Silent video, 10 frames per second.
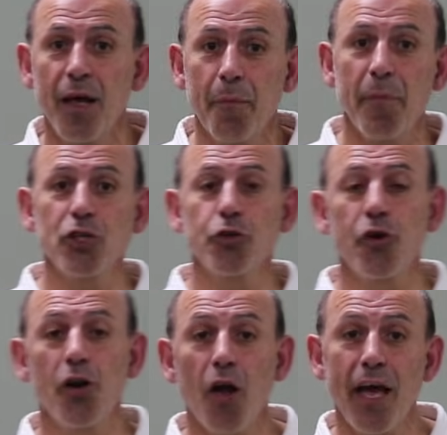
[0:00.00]
Make sure
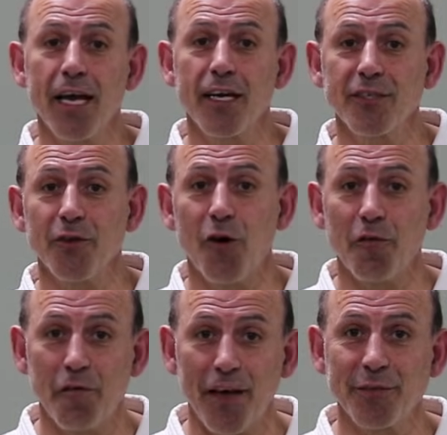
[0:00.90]
you like us on
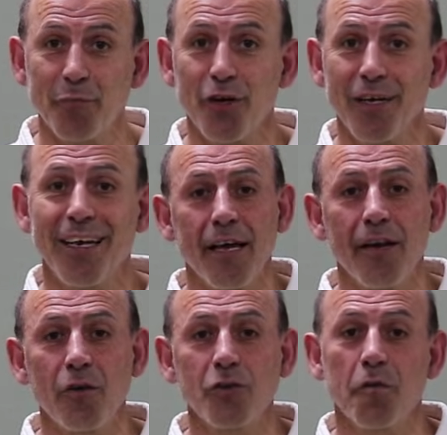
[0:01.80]
Facebook
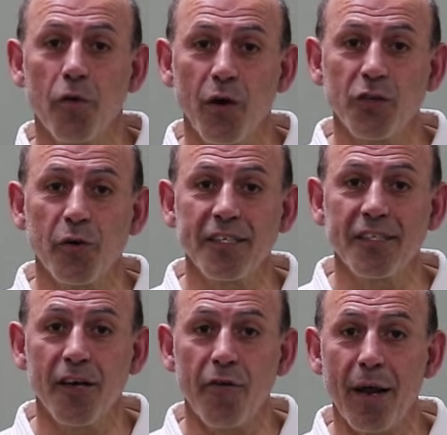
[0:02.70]
and also follow us on
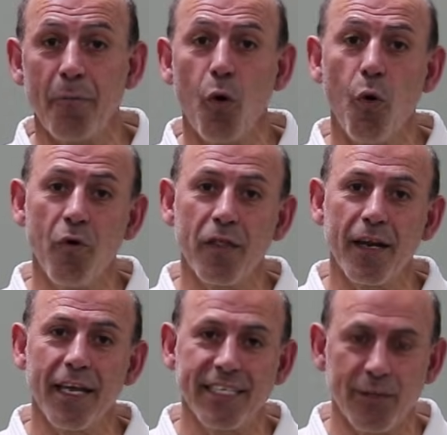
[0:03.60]
Instagram. All the
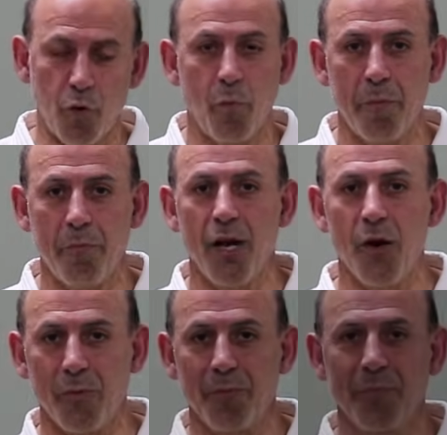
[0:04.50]
links will be below.